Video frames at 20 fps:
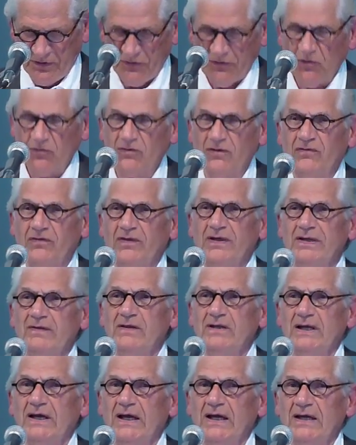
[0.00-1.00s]
you know, the
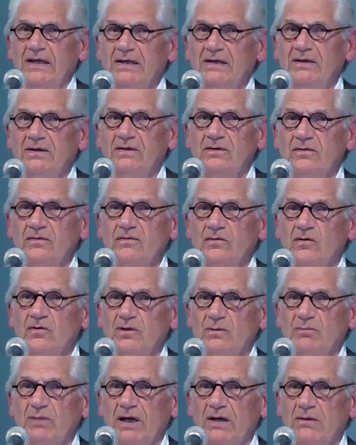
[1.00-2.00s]
thing that I
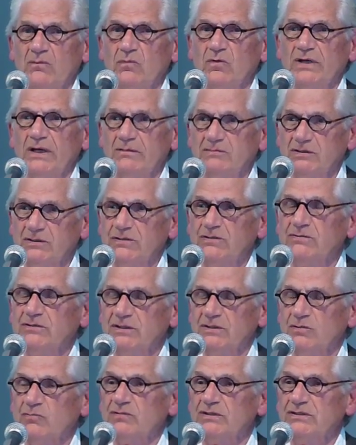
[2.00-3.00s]
thought about when I was
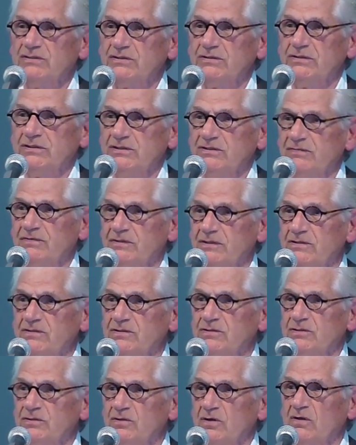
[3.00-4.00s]
doing the research for
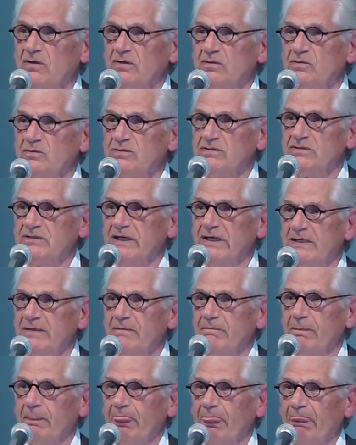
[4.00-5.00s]
this talk was that